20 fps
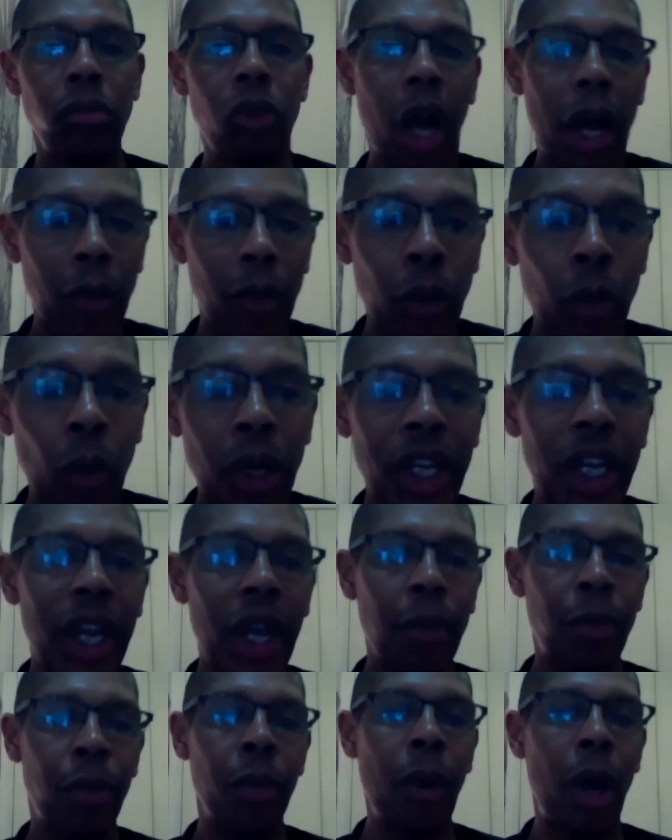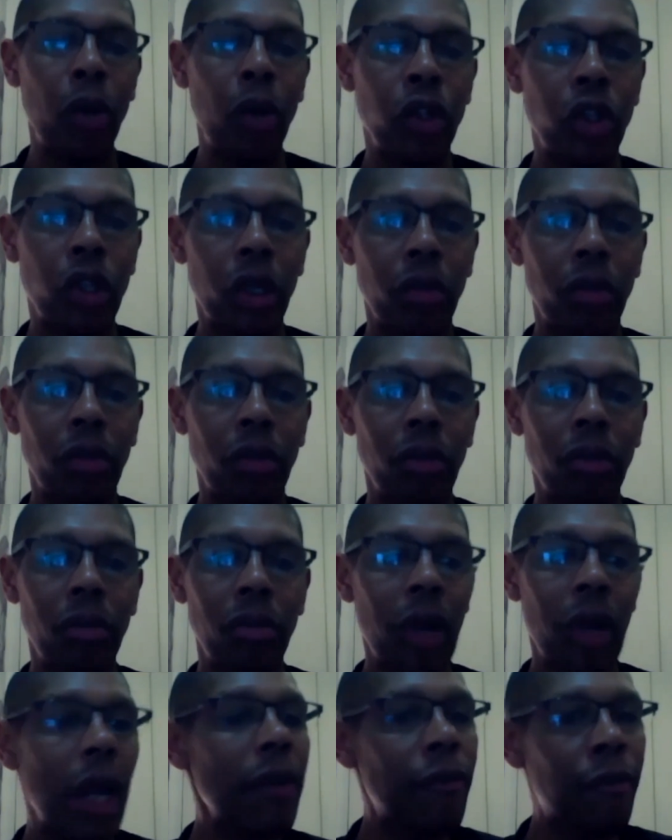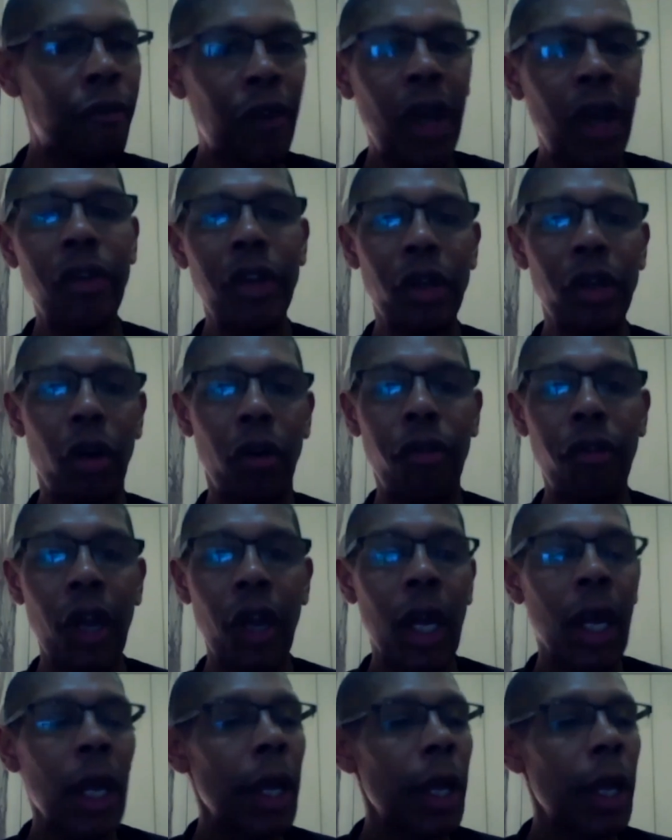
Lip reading: Right, we want to get promotion. Right, fair enough.